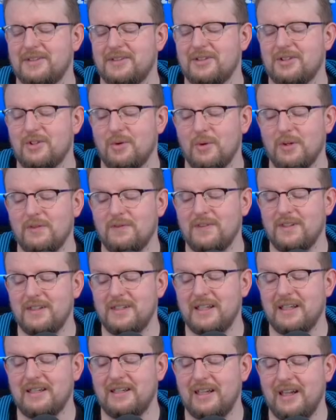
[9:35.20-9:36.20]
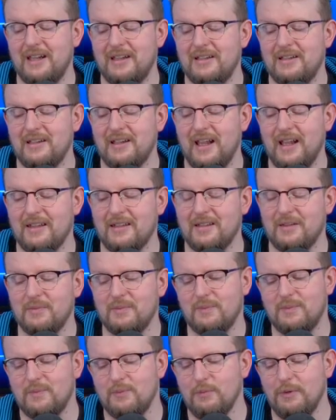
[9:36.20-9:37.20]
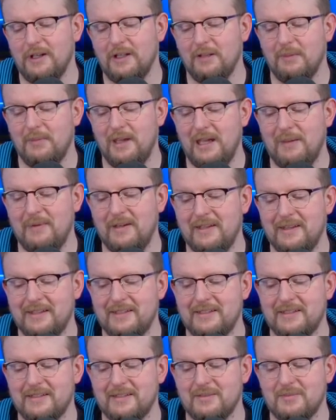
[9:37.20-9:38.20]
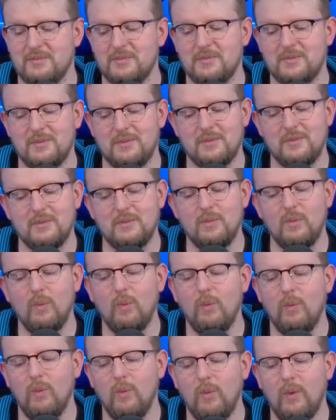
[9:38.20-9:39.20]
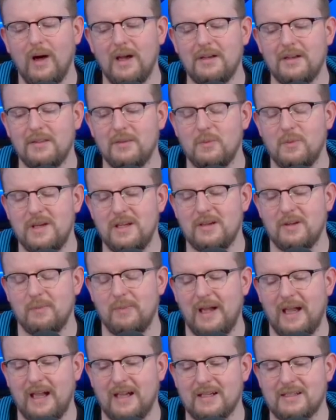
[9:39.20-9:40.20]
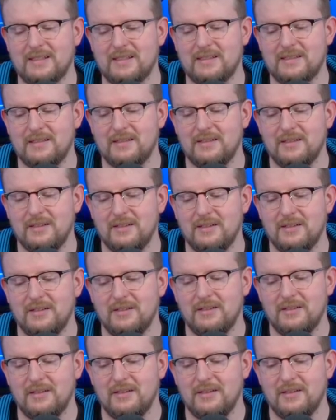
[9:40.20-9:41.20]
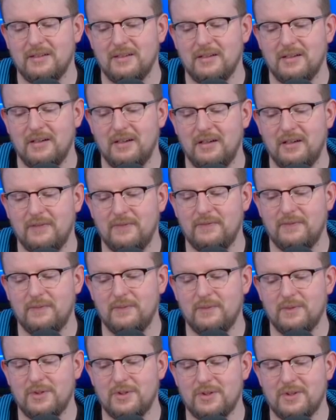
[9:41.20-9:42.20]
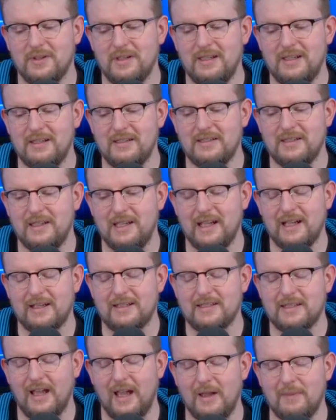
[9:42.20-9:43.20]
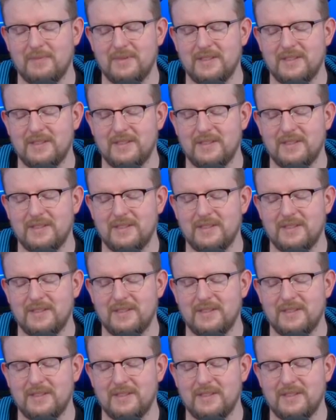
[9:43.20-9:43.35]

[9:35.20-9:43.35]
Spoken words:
Short of the Dictate and the Riddle maybe, this is one of the weaker packs of Journey into Nyx. I'm